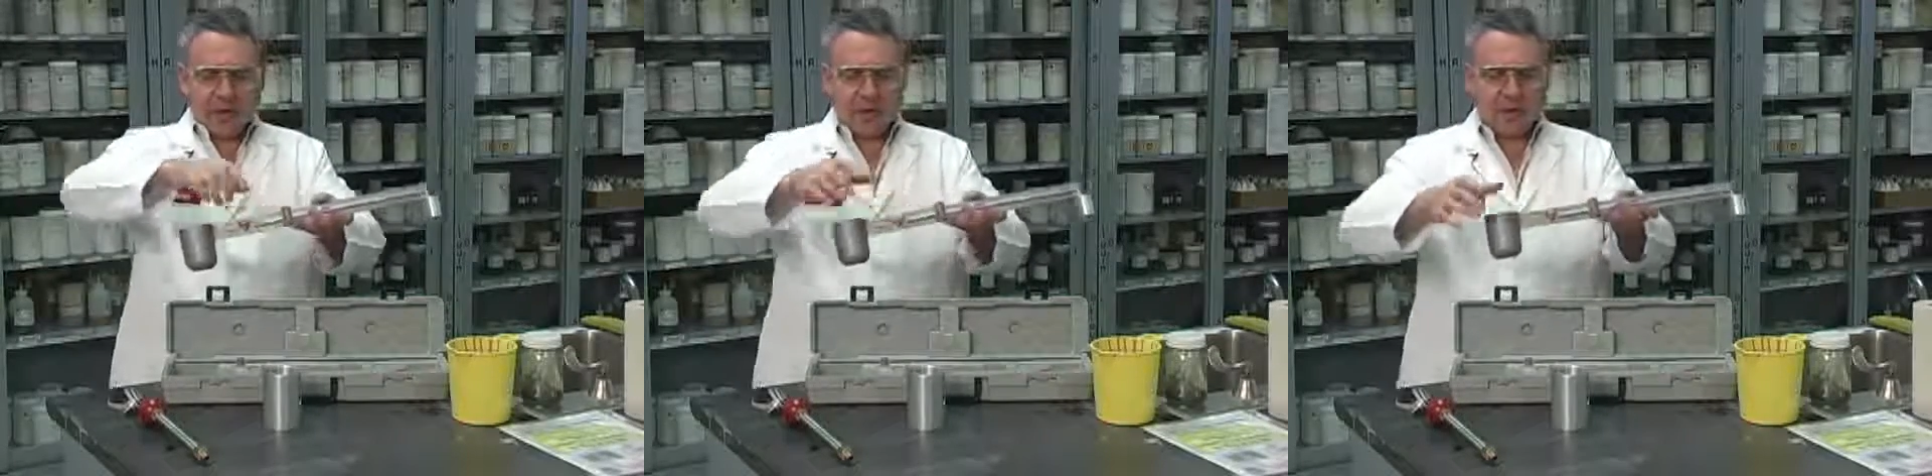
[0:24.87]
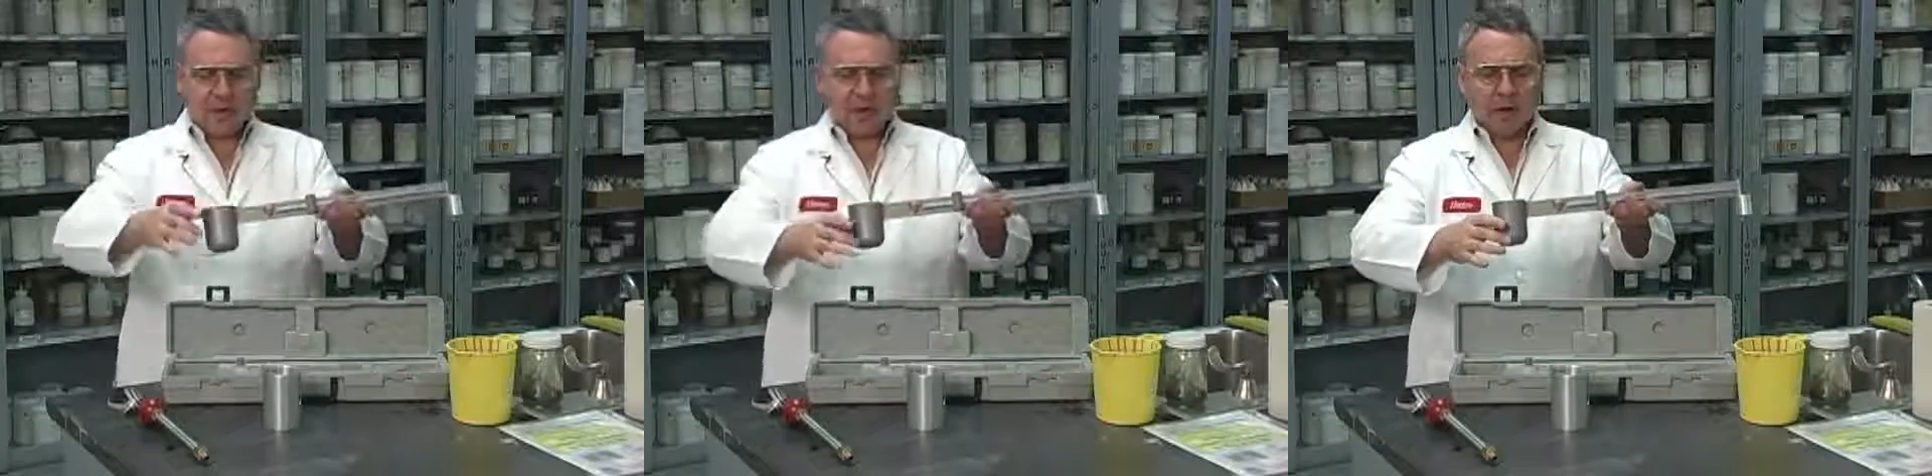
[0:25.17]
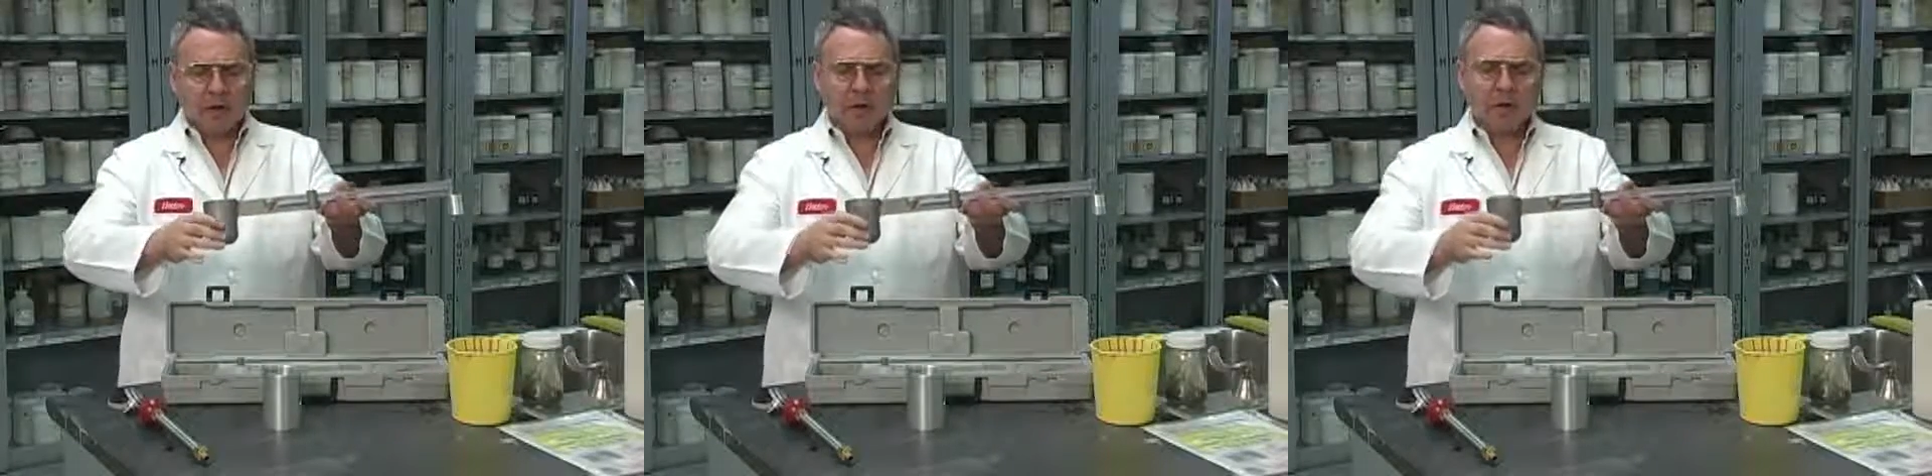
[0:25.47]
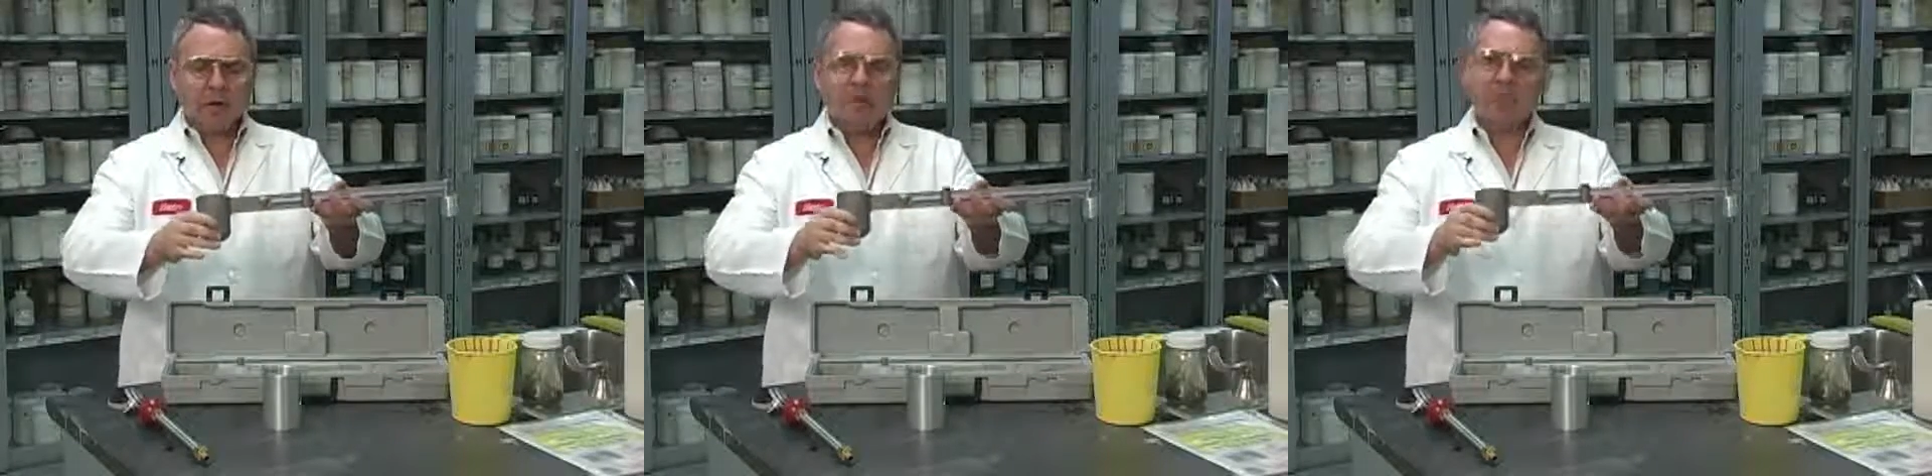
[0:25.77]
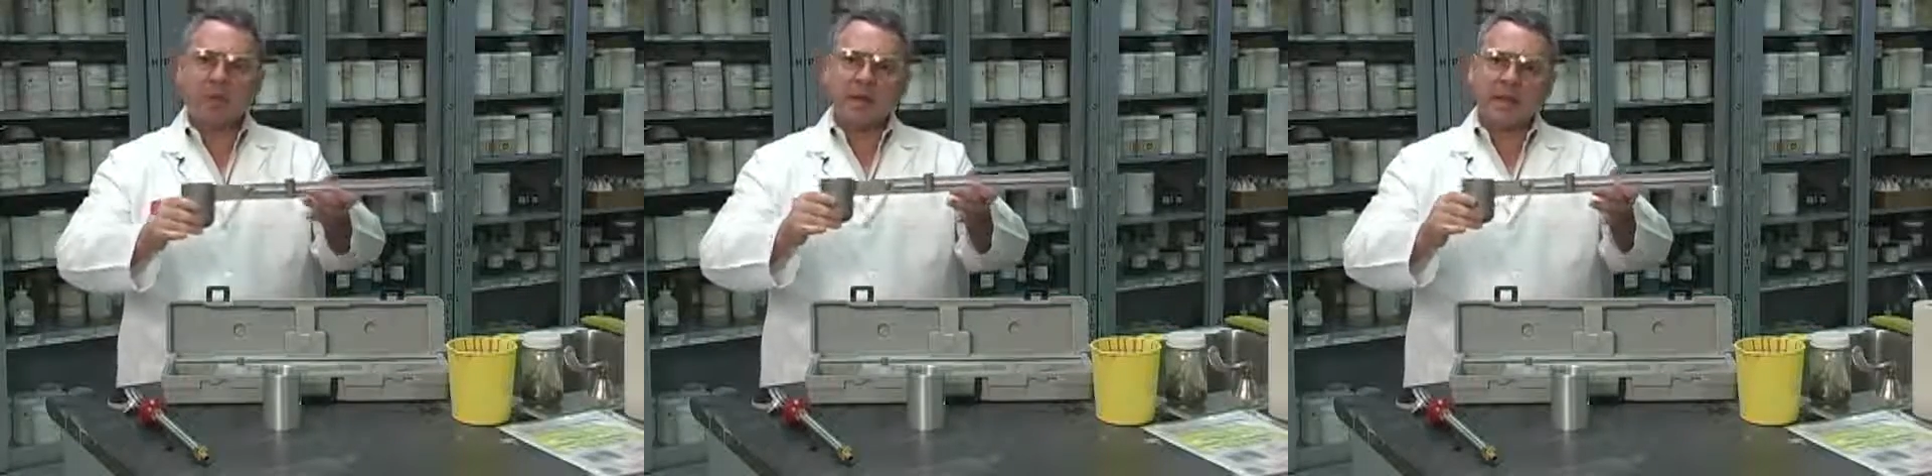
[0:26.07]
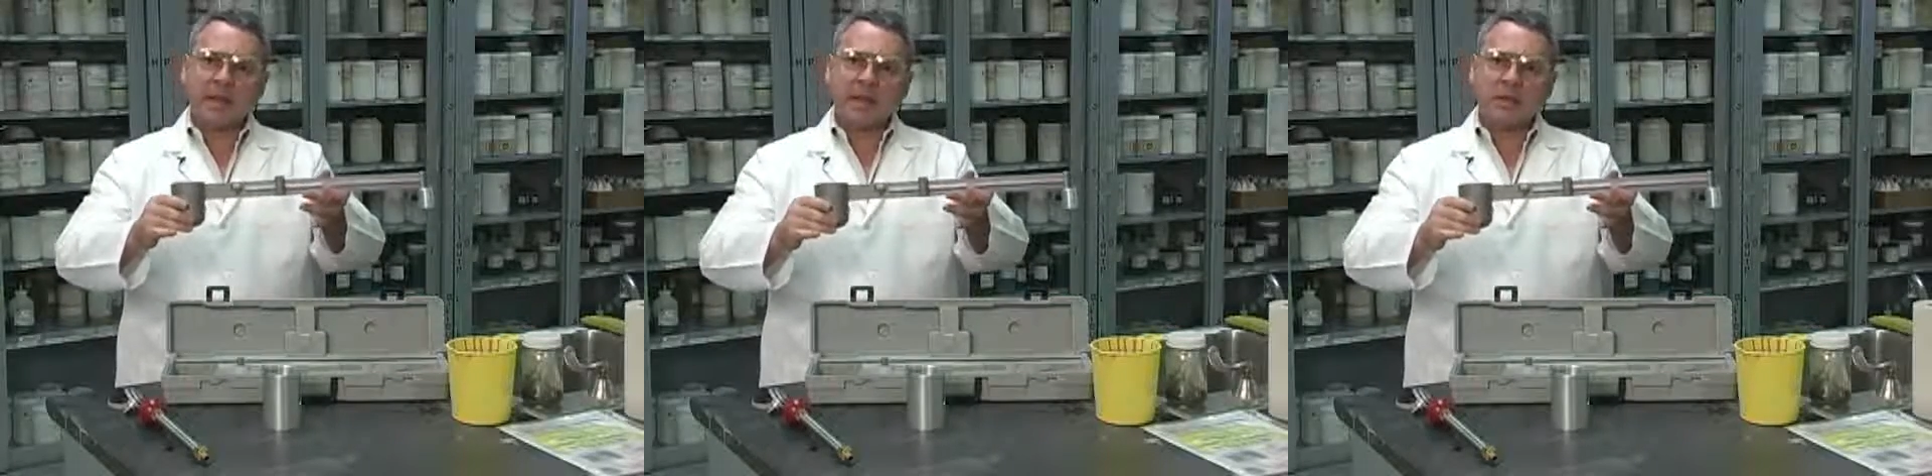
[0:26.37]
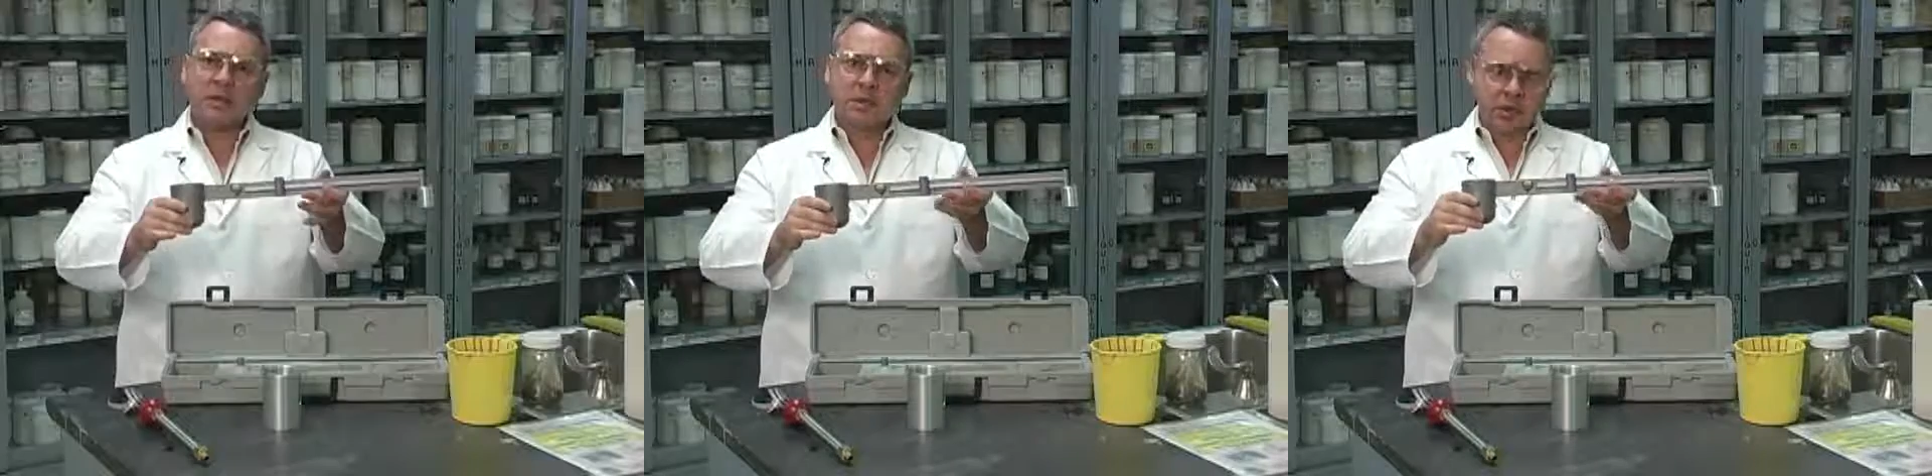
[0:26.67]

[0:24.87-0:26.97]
a regular mud balance,